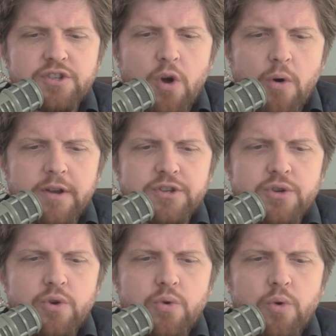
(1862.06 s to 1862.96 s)
going
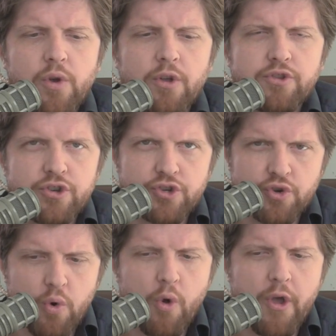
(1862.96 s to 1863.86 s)
to
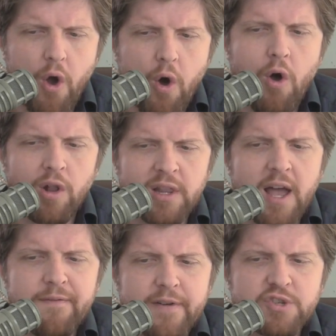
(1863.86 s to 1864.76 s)
destroy all
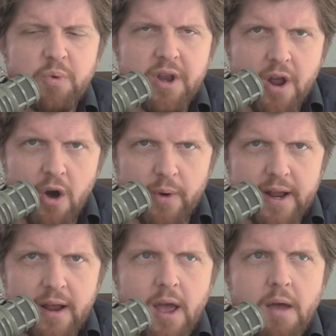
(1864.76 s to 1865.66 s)
life as we know
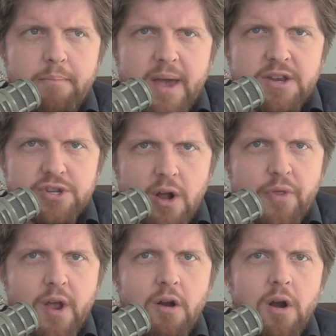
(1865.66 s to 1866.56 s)
it based on
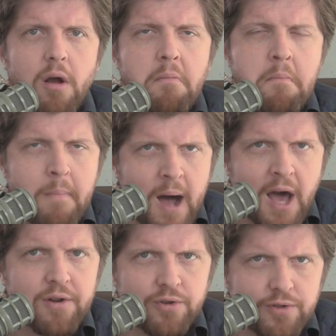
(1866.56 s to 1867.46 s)
their
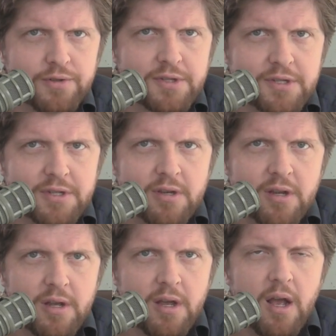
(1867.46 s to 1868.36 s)
models
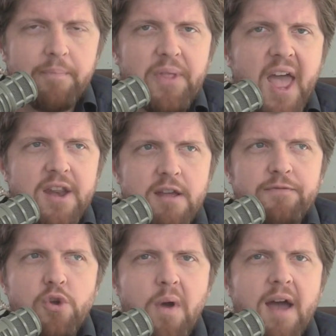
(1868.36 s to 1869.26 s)
and
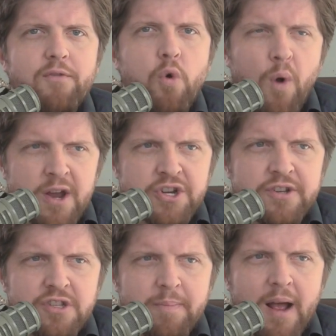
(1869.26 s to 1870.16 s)
if you have
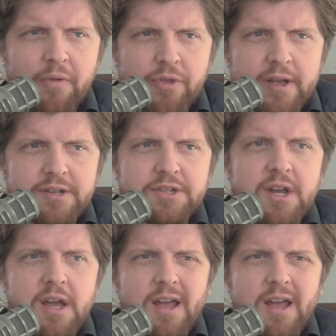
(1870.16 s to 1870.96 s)
questions about this,